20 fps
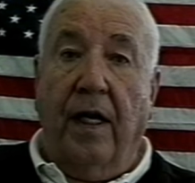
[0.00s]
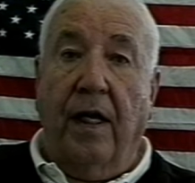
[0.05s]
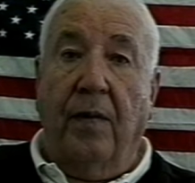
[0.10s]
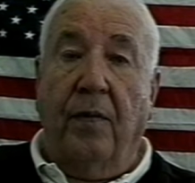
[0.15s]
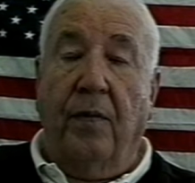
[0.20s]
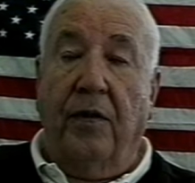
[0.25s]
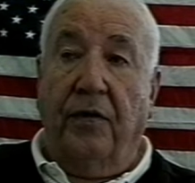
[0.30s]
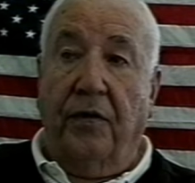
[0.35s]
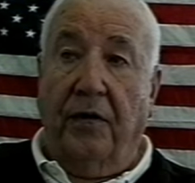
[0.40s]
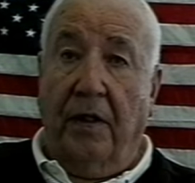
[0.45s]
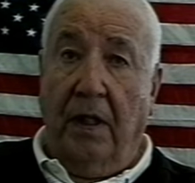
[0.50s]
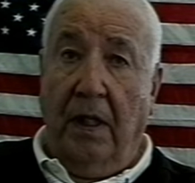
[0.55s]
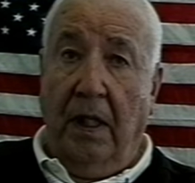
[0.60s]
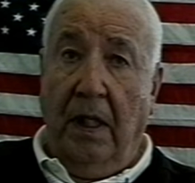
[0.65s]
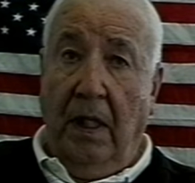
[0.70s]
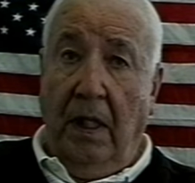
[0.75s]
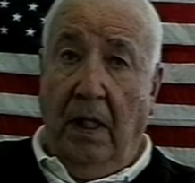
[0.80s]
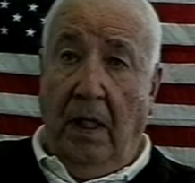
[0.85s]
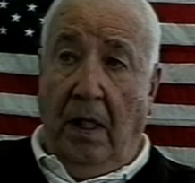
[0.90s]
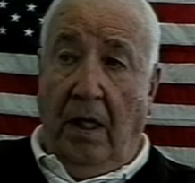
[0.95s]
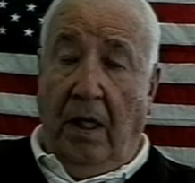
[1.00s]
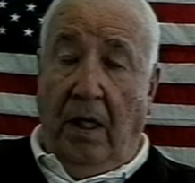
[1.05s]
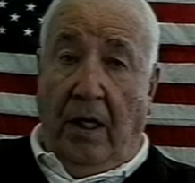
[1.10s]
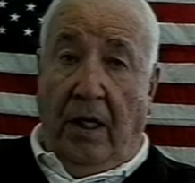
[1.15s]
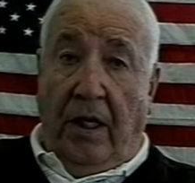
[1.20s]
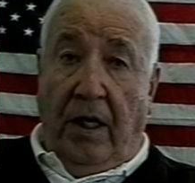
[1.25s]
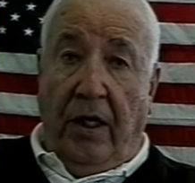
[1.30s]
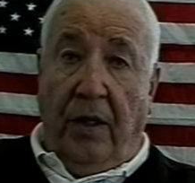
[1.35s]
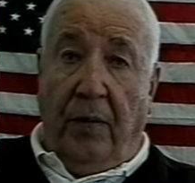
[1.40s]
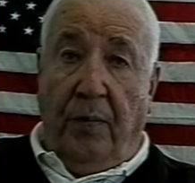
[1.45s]
He was
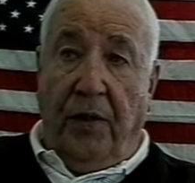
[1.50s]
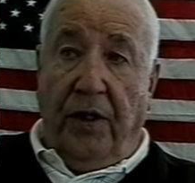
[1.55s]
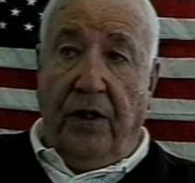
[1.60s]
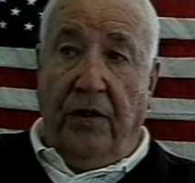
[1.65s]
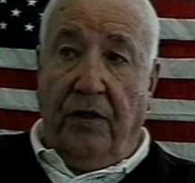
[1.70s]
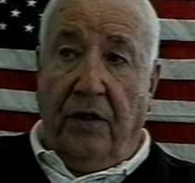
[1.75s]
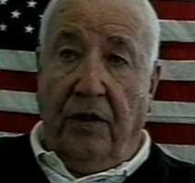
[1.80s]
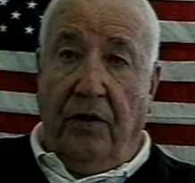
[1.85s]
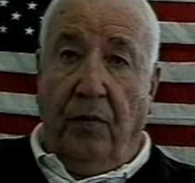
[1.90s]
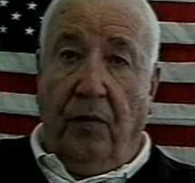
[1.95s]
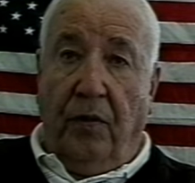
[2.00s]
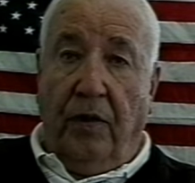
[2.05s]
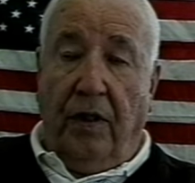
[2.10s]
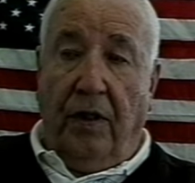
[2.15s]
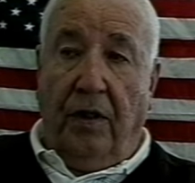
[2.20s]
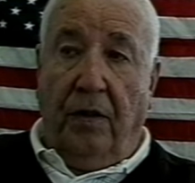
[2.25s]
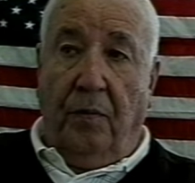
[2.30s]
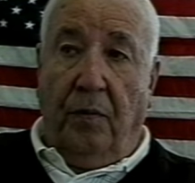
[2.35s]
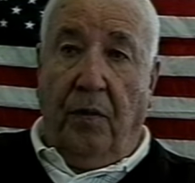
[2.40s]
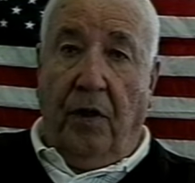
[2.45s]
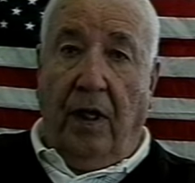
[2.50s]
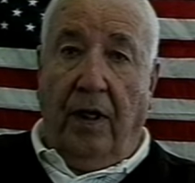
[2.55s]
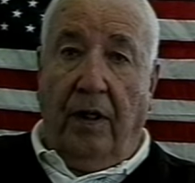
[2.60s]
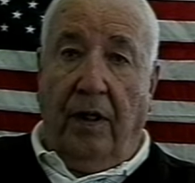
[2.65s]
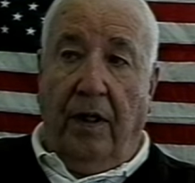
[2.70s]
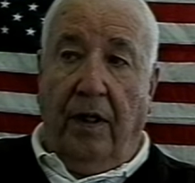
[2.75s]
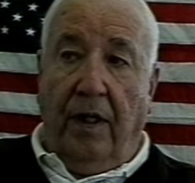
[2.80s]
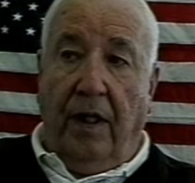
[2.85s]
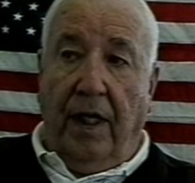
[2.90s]
in business with his brother,